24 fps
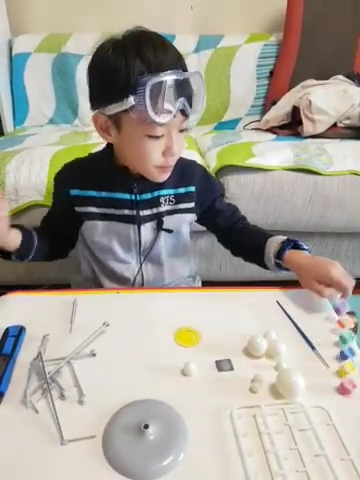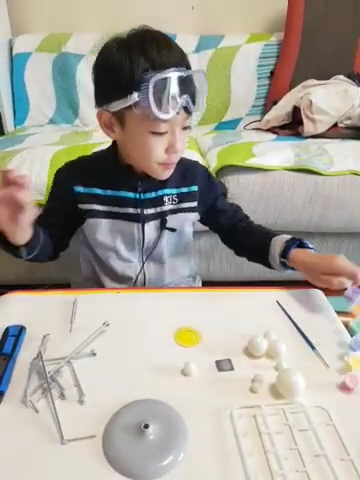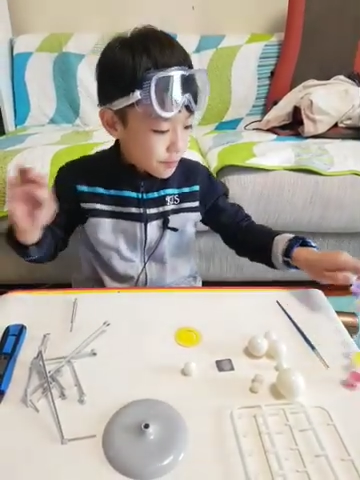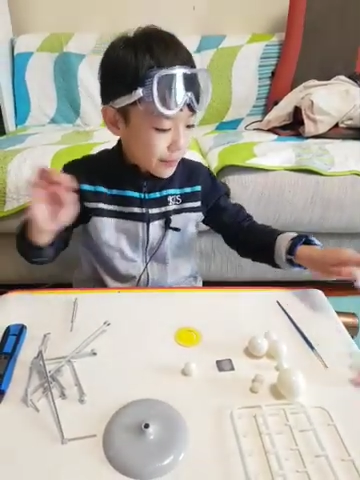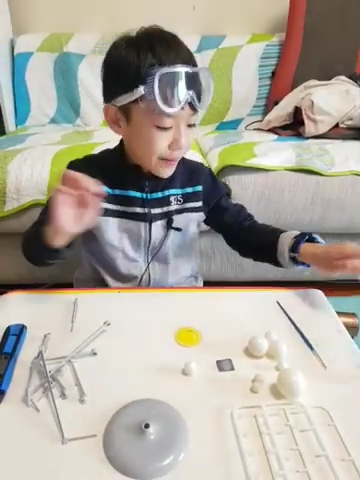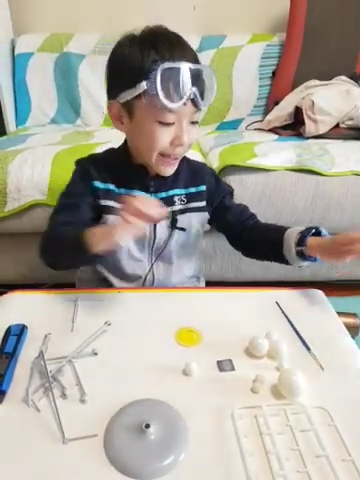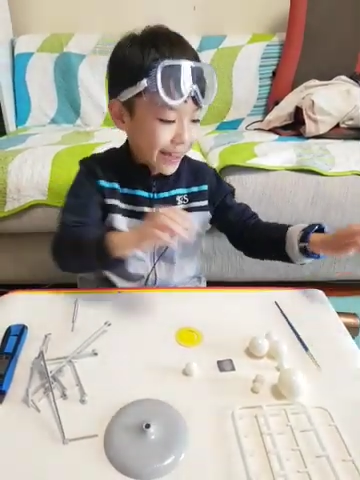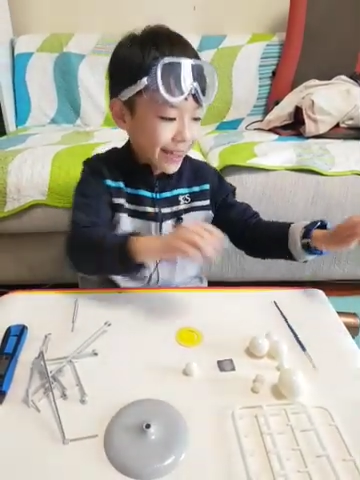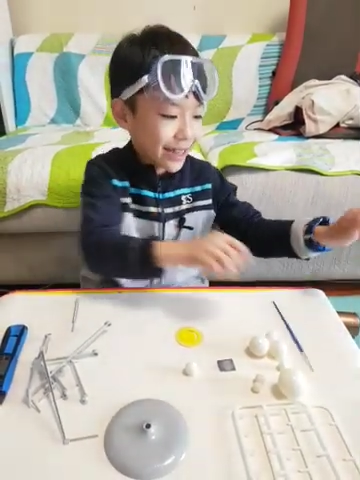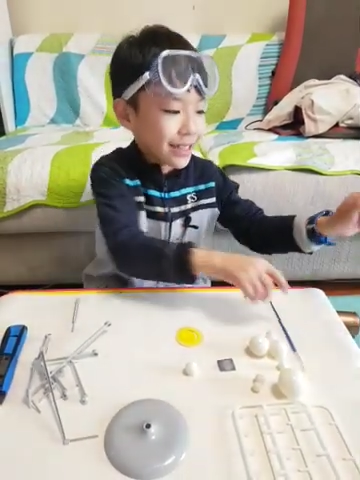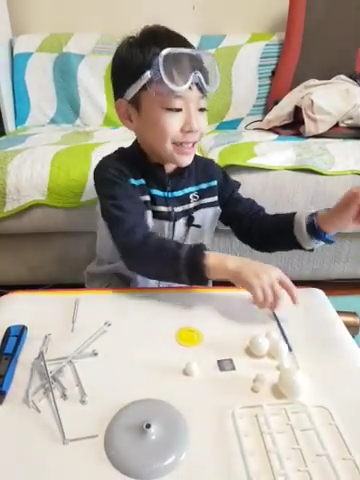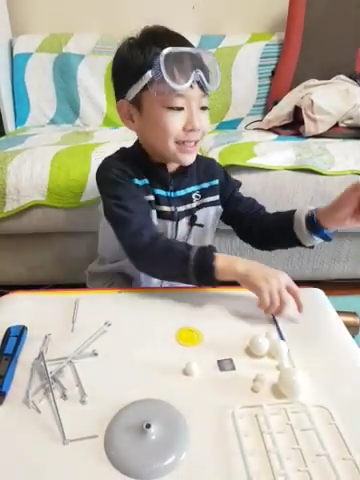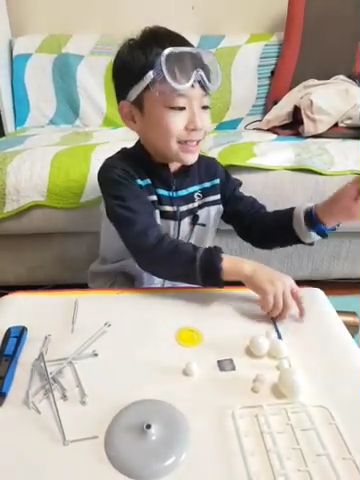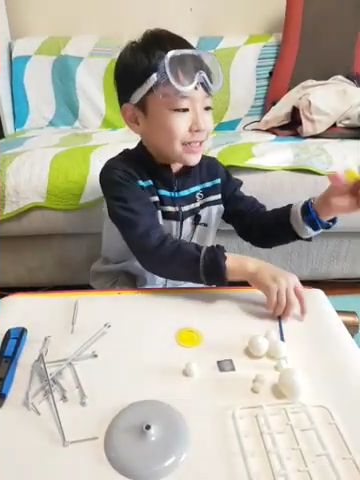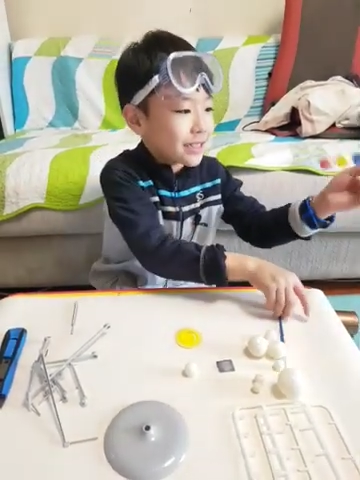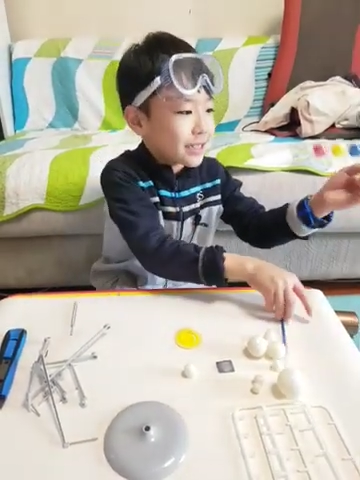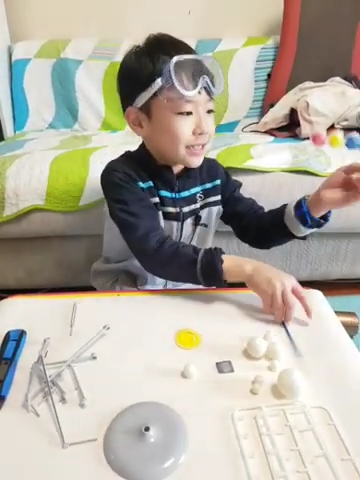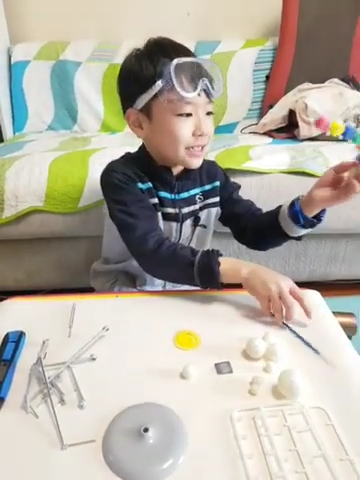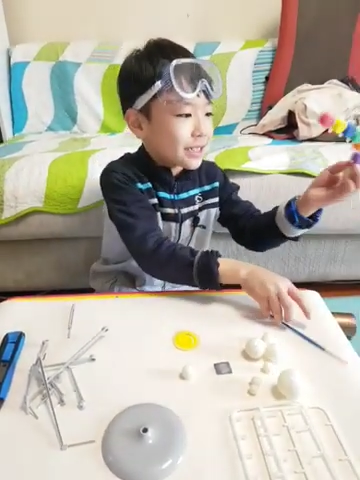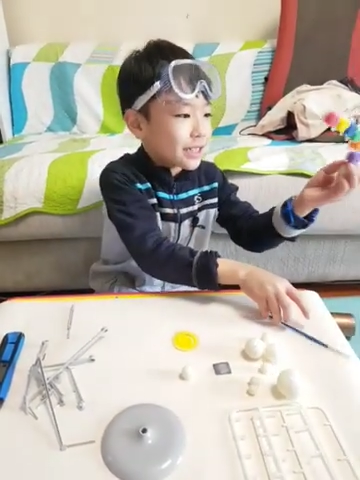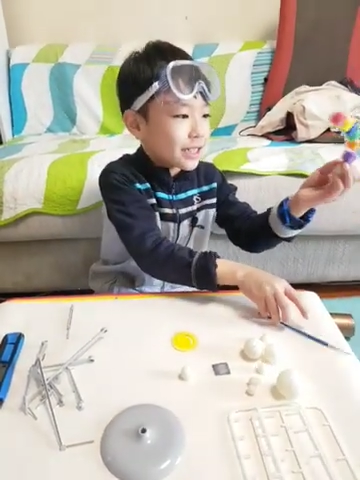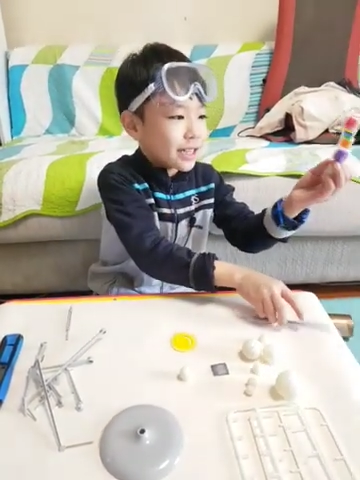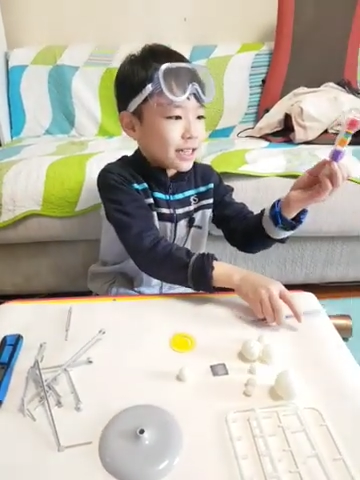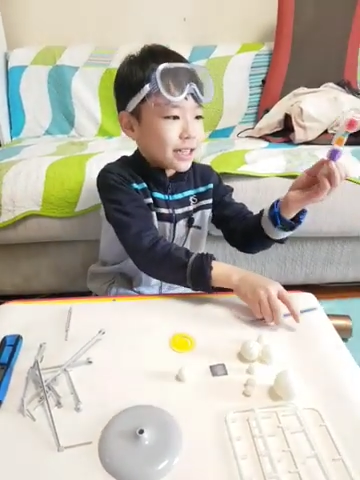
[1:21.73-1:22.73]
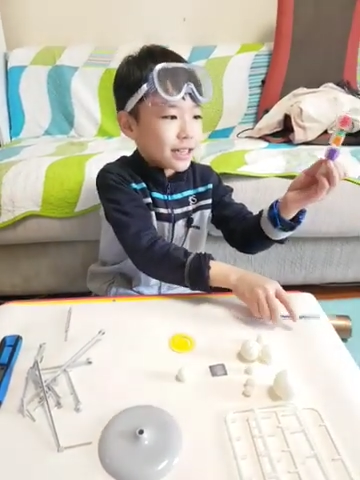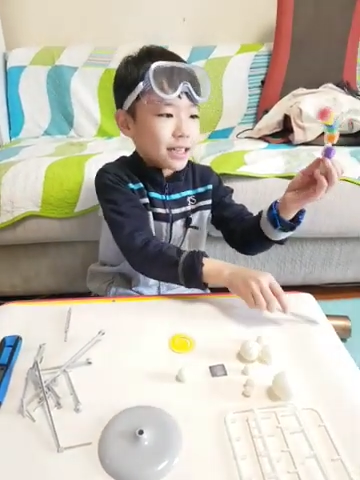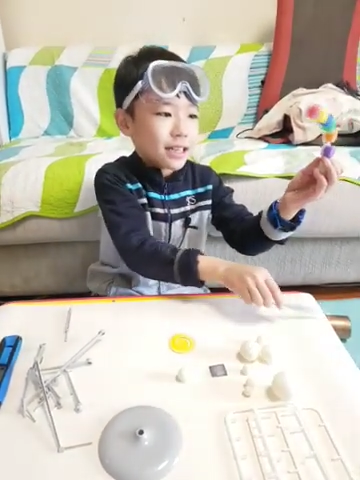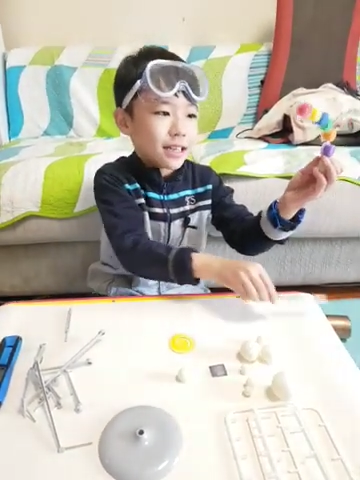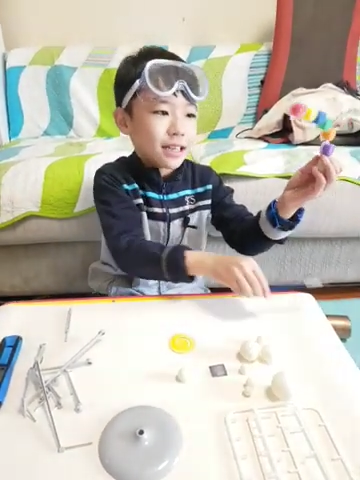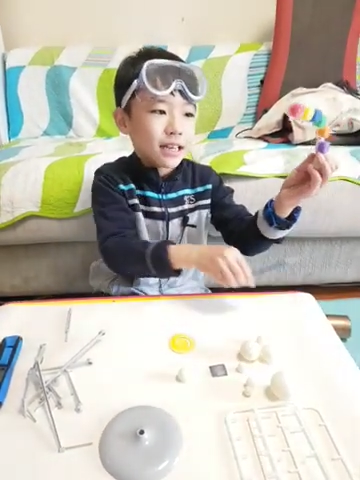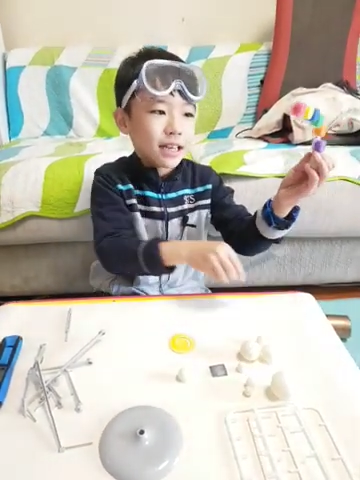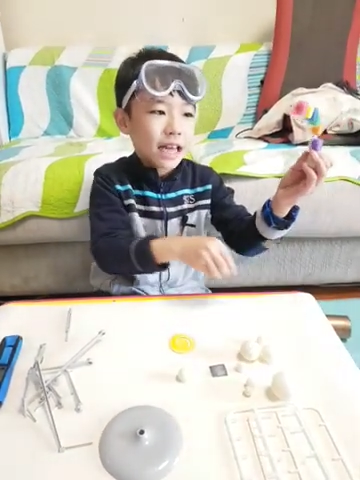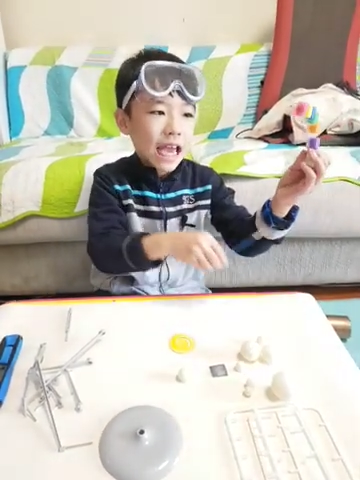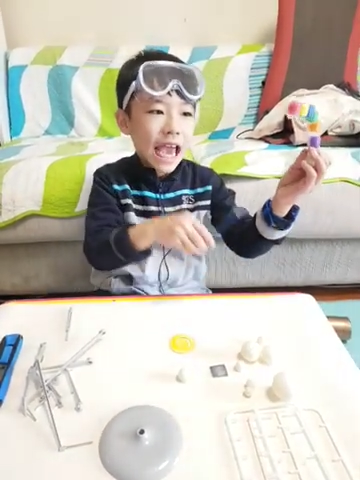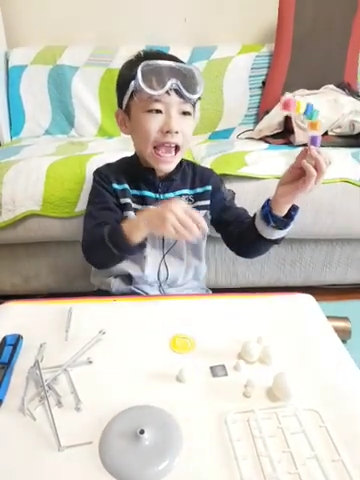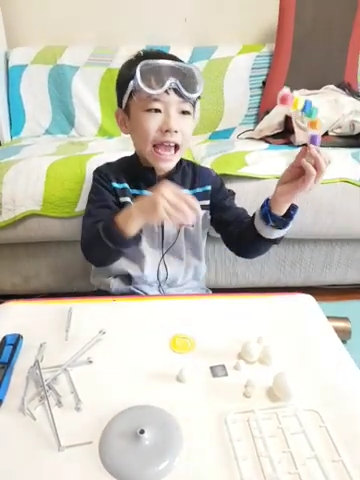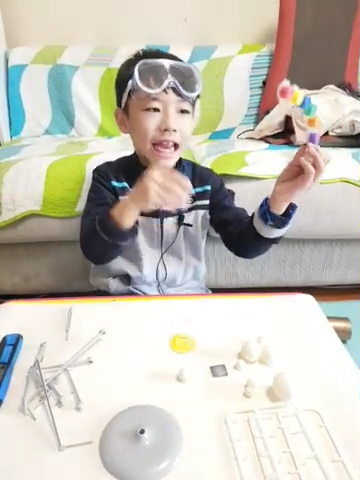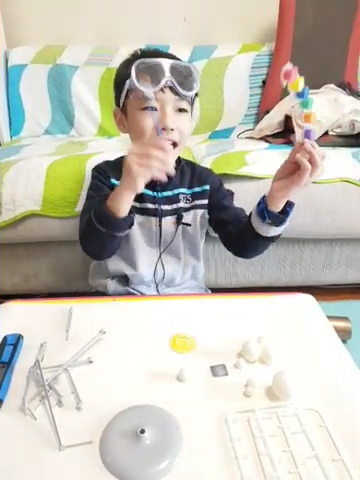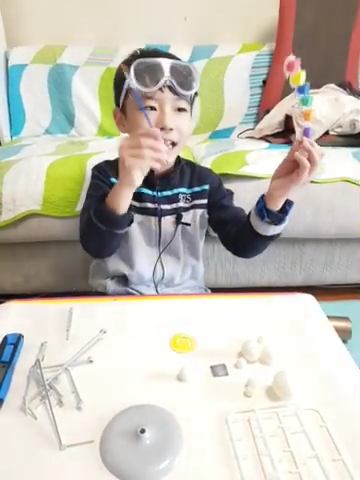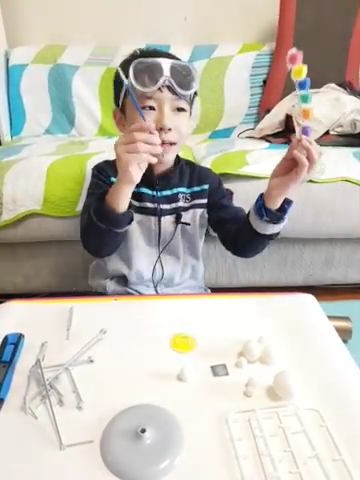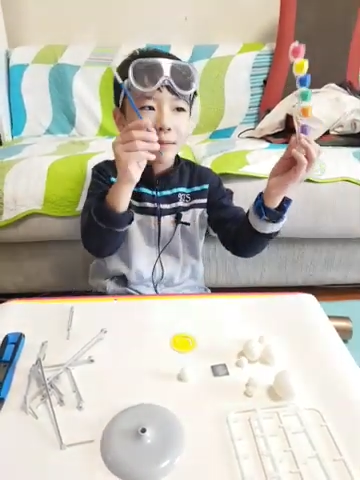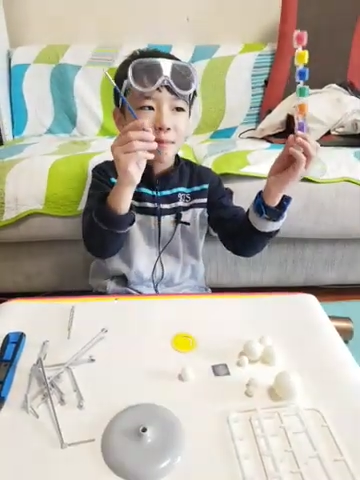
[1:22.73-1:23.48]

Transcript: Paint and